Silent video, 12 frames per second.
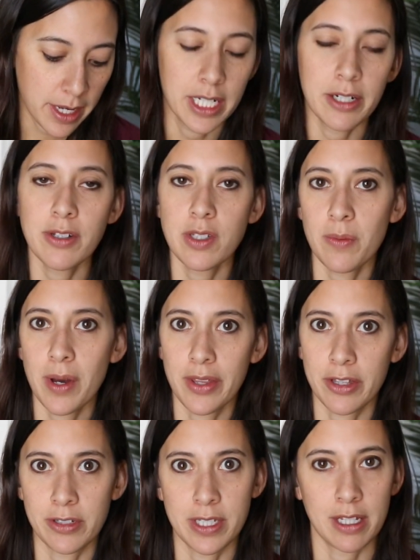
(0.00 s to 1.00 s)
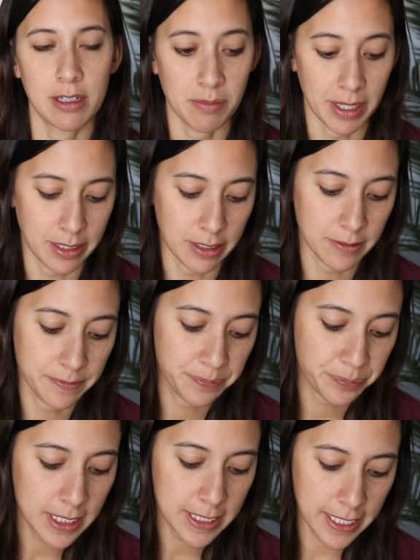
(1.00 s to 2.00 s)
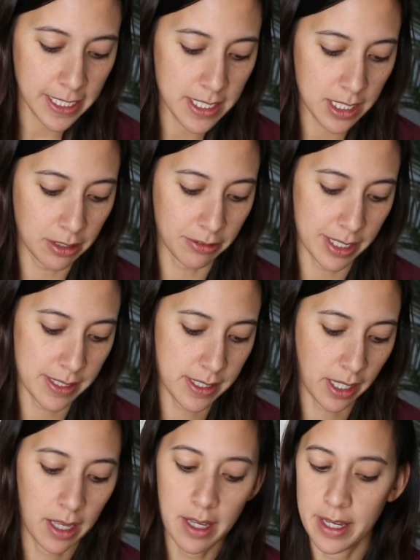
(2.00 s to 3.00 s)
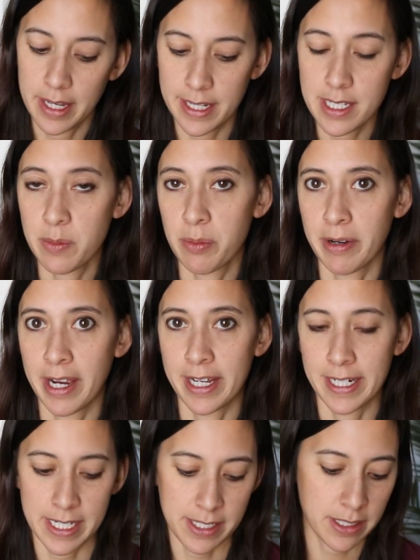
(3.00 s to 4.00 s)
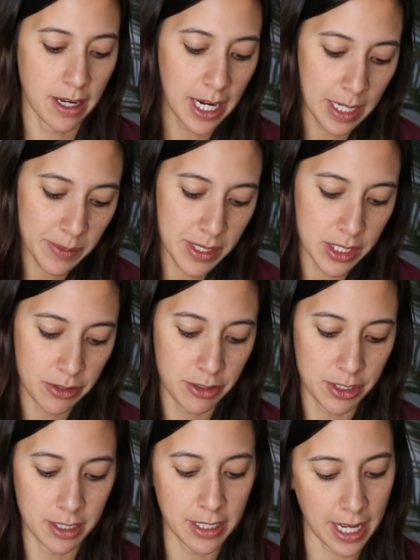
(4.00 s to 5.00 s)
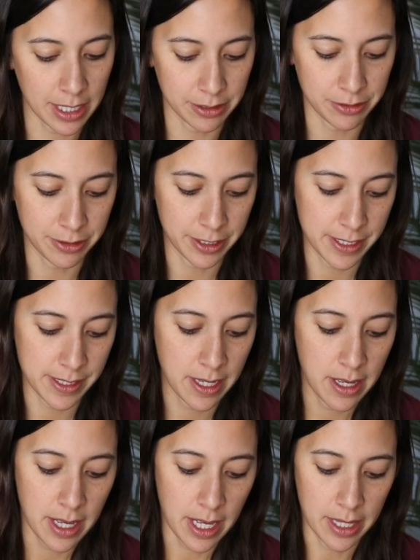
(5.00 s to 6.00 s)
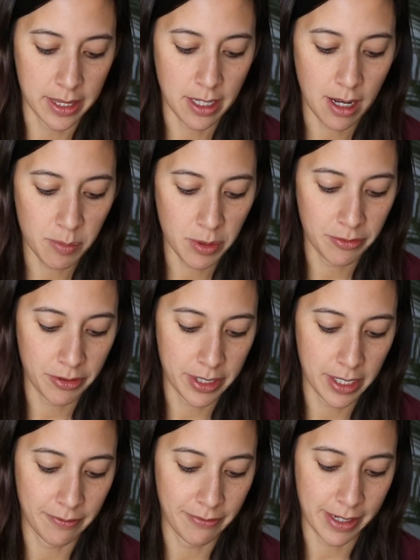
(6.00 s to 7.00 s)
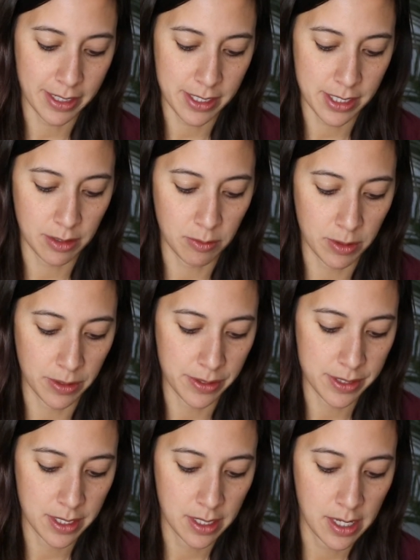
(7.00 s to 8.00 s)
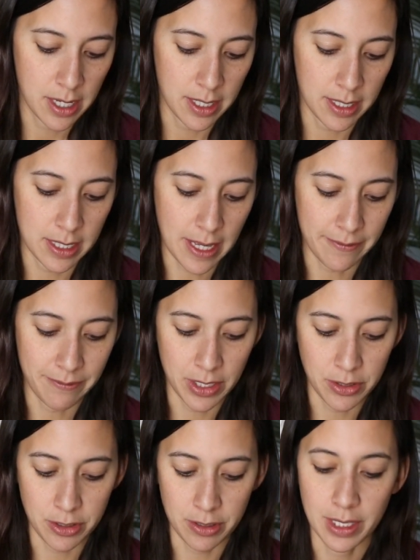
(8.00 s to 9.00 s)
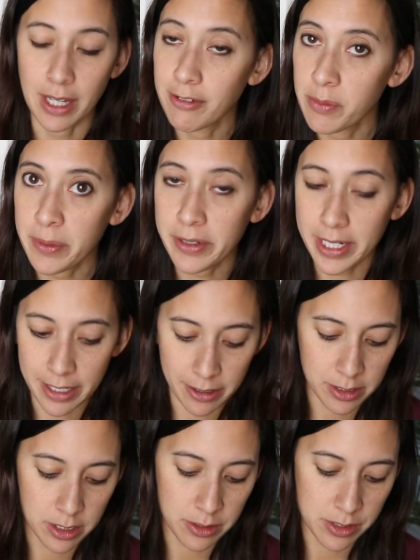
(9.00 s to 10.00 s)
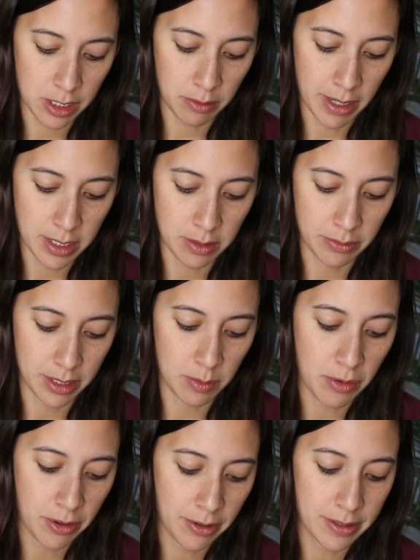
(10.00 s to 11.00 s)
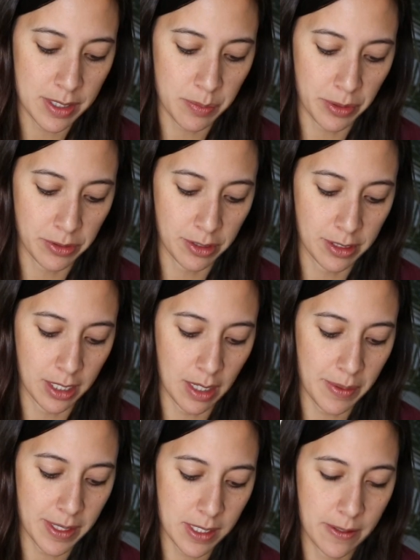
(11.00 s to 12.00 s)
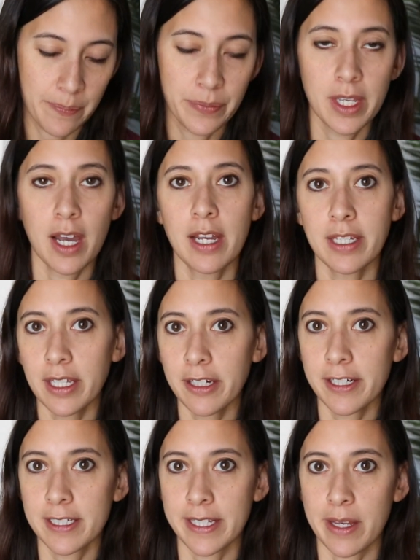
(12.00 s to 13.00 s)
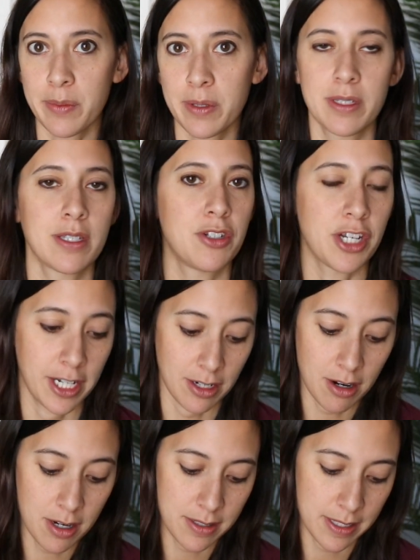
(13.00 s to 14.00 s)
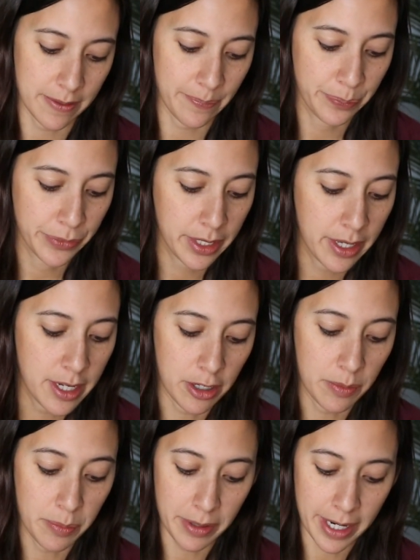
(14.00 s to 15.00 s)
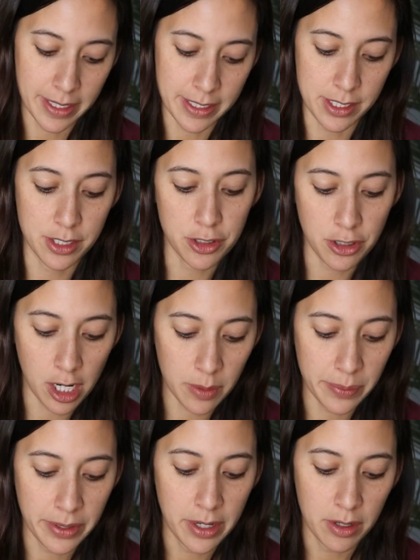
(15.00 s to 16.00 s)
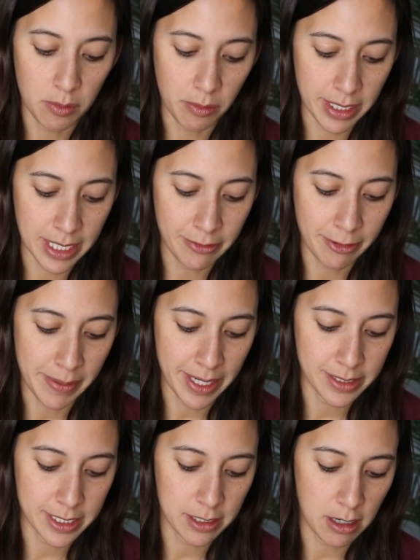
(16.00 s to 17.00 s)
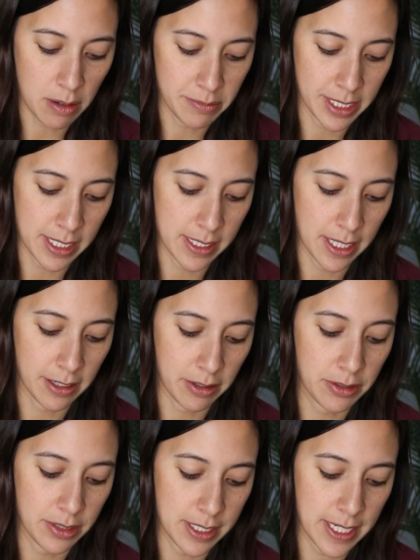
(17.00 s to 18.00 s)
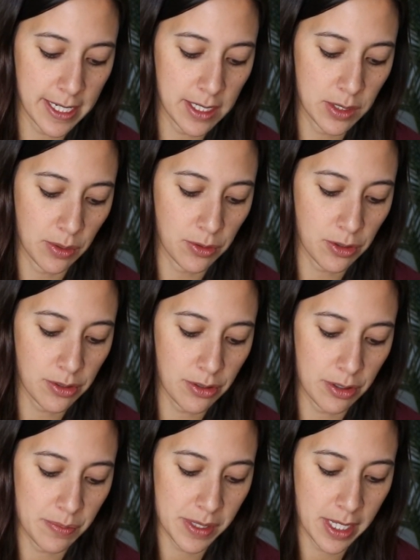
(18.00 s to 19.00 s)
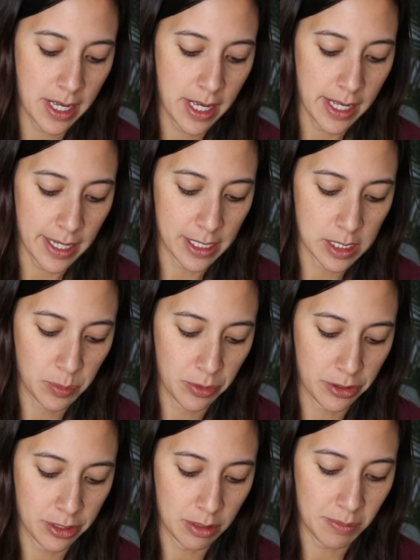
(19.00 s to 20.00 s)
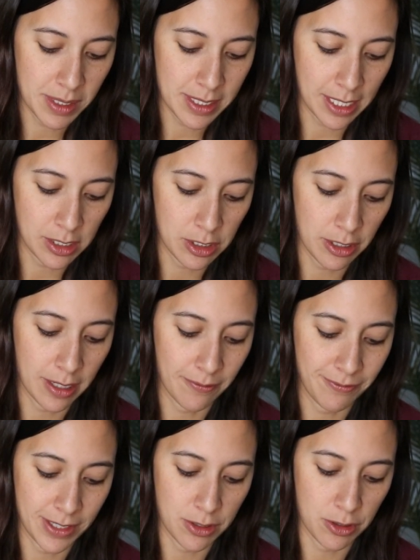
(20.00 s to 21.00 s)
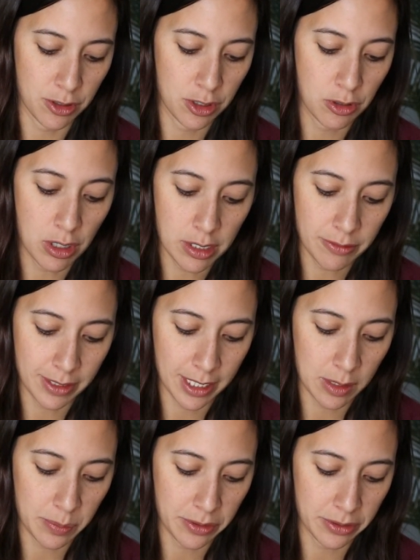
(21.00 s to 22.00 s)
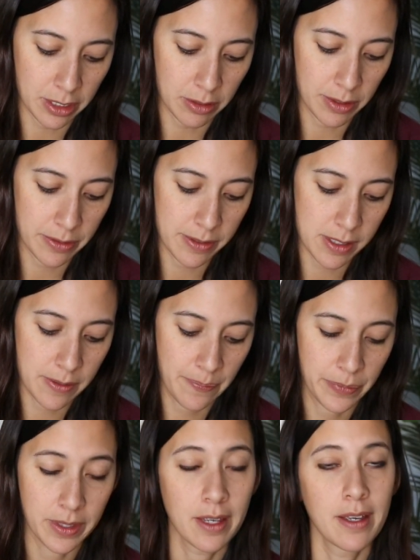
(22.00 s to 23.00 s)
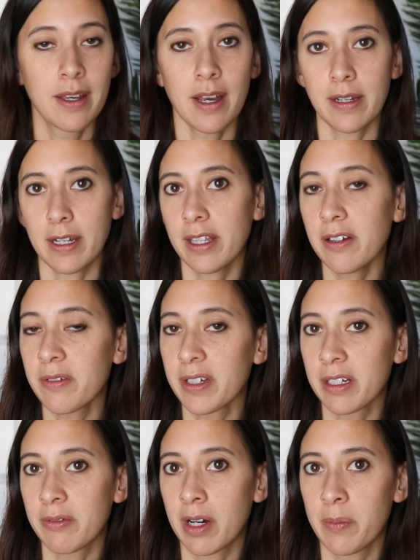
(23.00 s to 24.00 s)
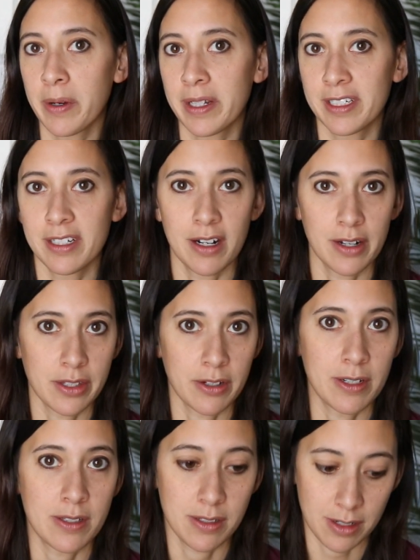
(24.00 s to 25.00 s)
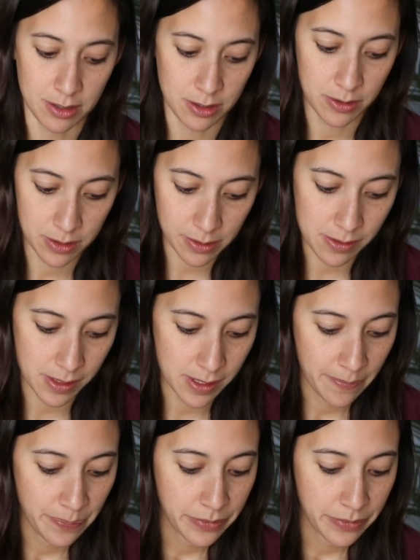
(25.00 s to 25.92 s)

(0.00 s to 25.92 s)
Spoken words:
Here are some authors that you might know. C.S. Lewis. His brand is timeless Christian allegories and thought-provoking fantasy worlds that feature lovable characters who wrestle with moral and spiritual dilemmas. Another example is Jane Austen. Her brand is sharp, witty romantic comedies that critique social norms, explore human nature, and feature strong, relatable heroines. Another really well-branded author is Dr. Seuss.